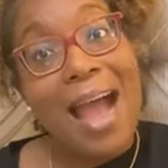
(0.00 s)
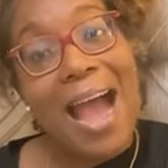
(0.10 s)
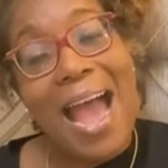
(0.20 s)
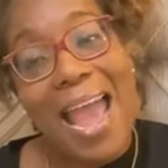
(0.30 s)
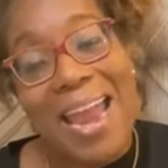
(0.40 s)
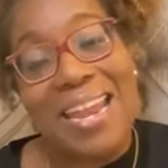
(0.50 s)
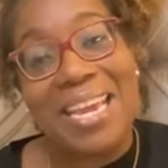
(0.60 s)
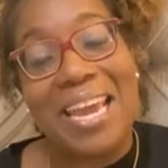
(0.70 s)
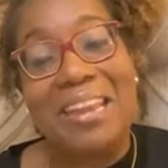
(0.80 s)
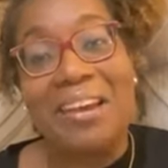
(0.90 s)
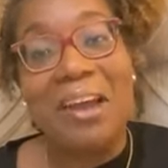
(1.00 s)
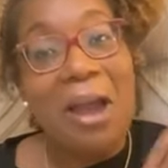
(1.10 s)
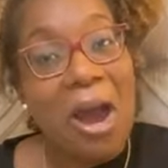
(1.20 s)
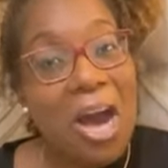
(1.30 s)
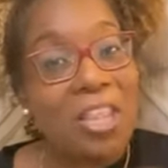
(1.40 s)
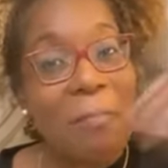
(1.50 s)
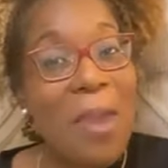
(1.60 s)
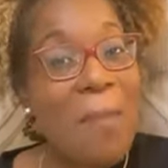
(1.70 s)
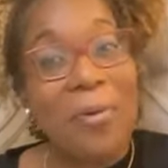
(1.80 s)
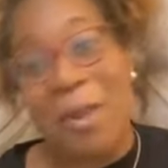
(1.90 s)
I had to get the other
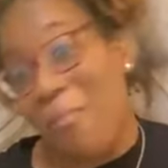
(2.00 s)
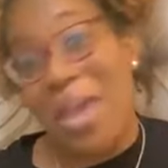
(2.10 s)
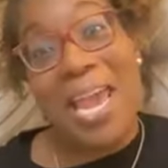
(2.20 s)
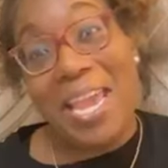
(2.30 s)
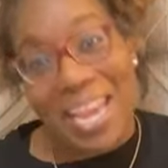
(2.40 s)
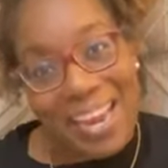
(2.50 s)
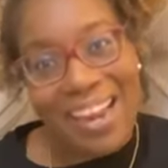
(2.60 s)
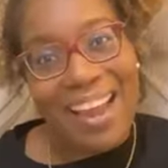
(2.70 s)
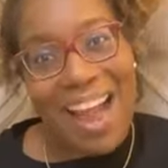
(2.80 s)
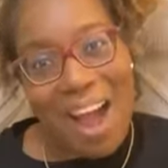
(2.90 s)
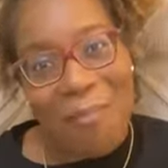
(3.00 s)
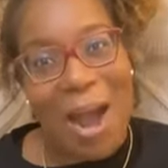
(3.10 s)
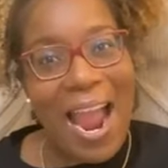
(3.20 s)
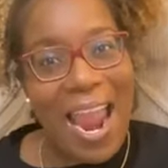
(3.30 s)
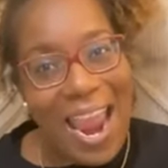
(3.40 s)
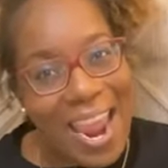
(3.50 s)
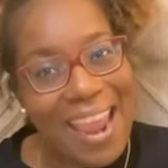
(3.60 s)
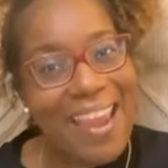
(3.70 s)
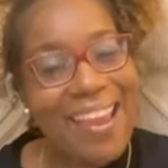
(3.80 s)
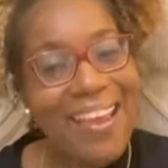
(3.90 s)
people's opinion out my
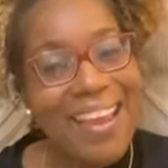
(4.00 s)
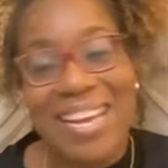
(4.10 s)
head.